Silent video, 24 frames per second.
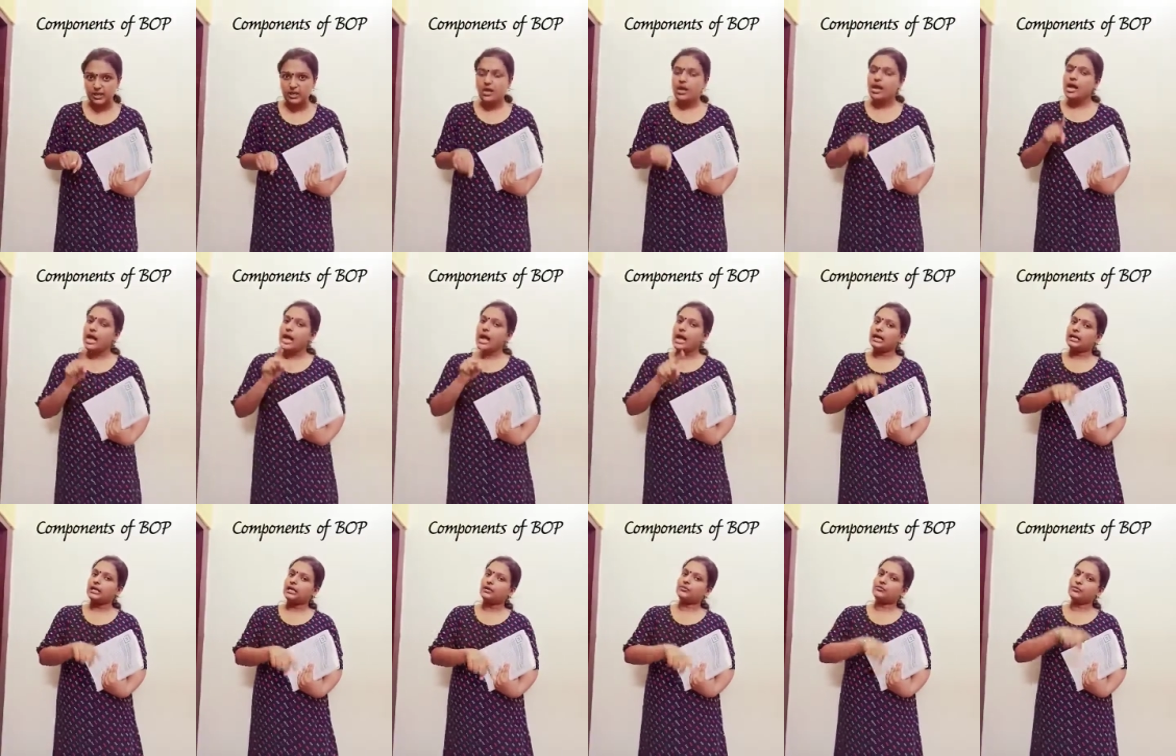
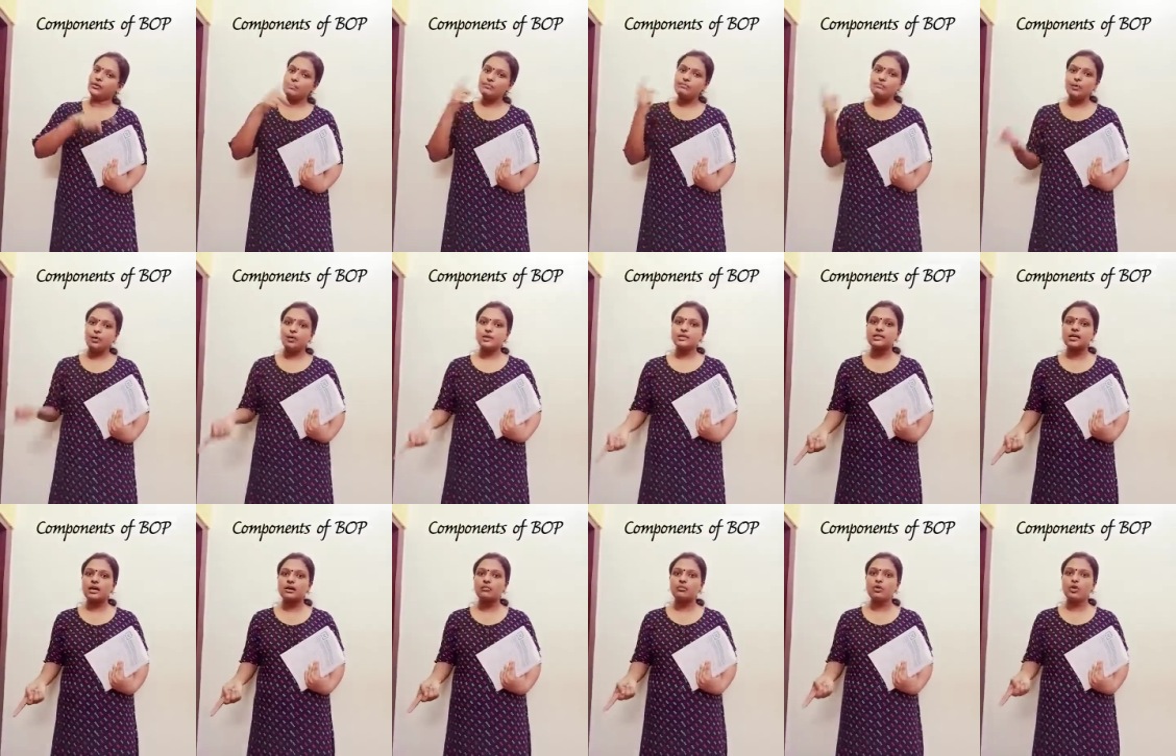And if imports
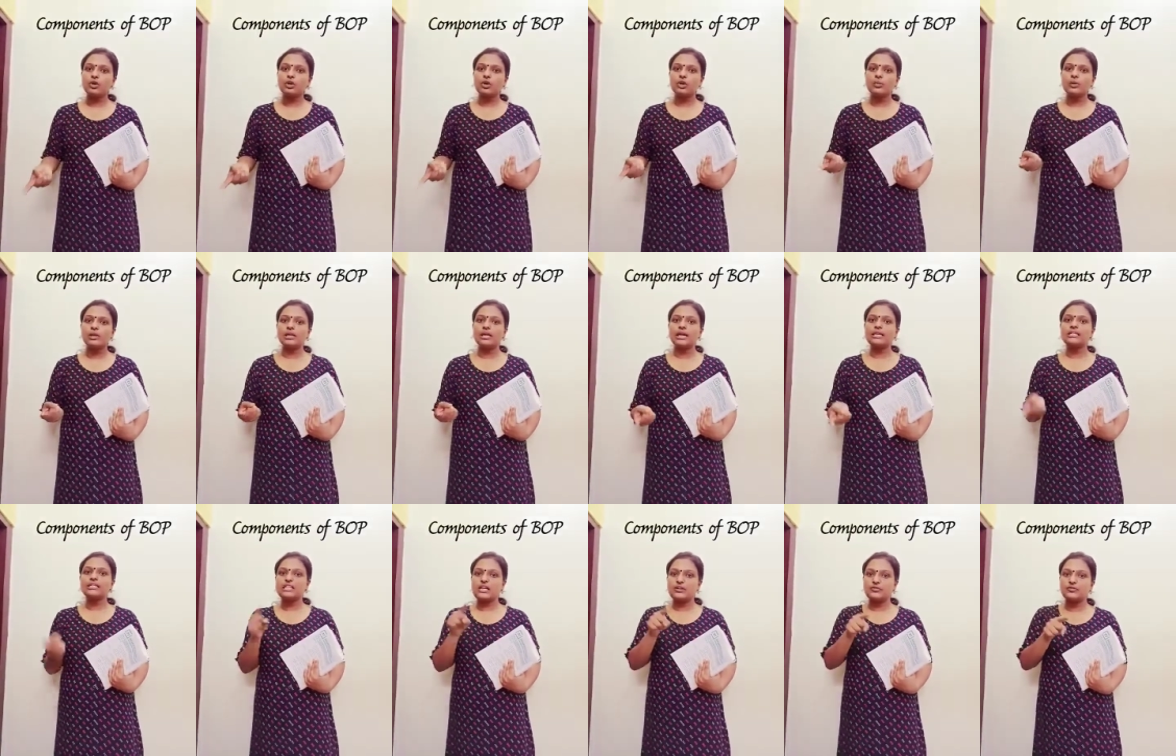are more, you will
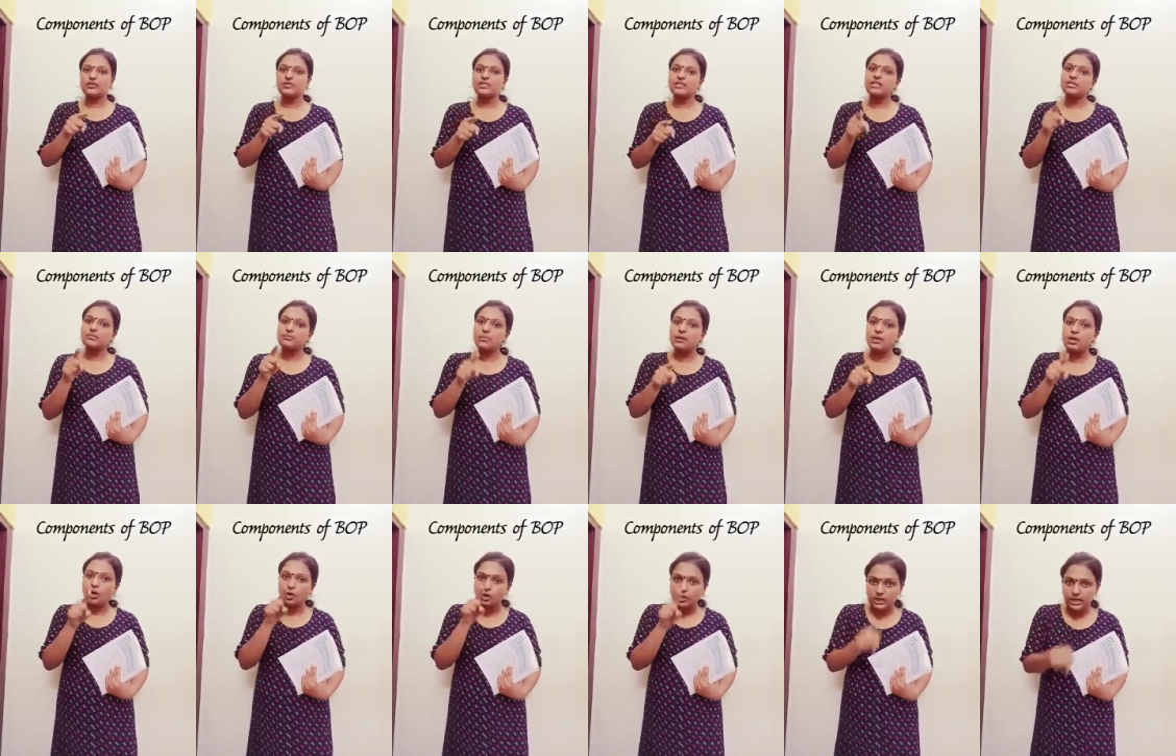get deficit
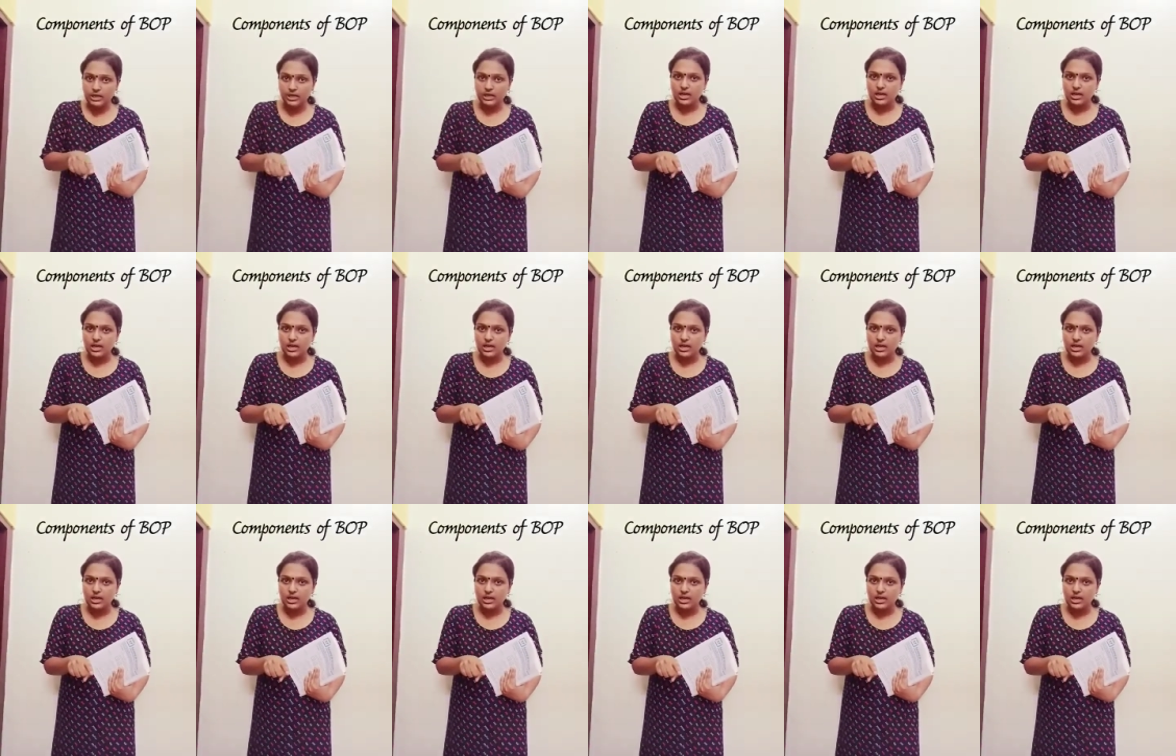BOT.